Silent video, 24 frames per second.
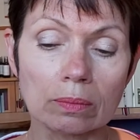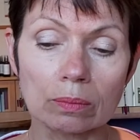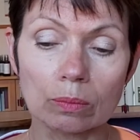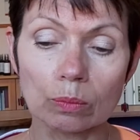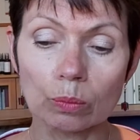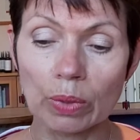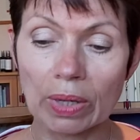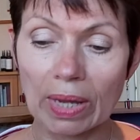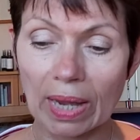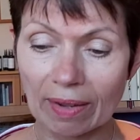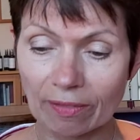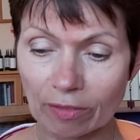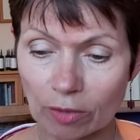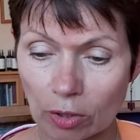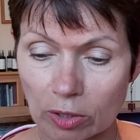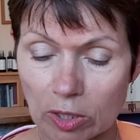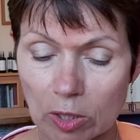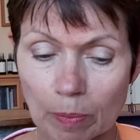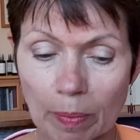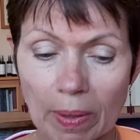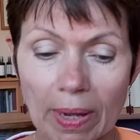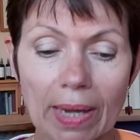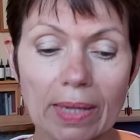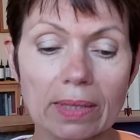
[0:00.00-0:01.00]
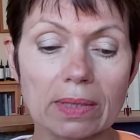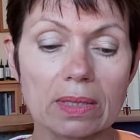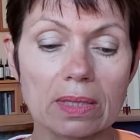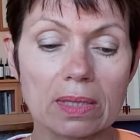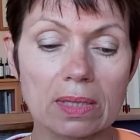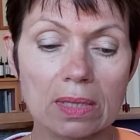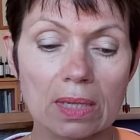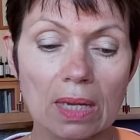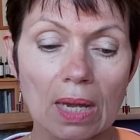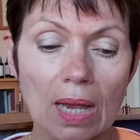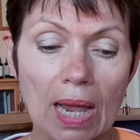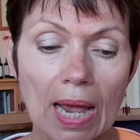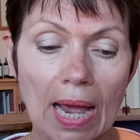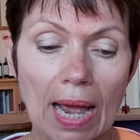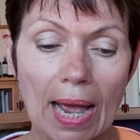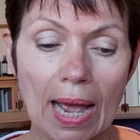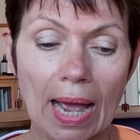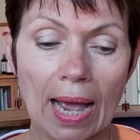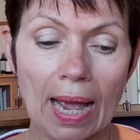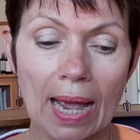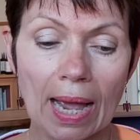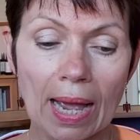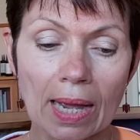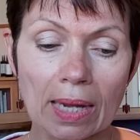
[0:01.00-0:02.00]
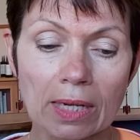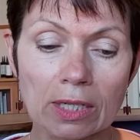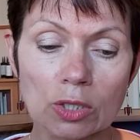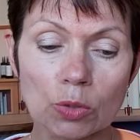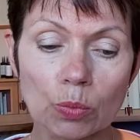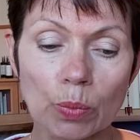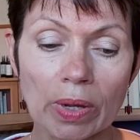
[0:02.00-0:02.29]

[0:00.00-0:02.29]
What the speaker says: we have COSBATs, and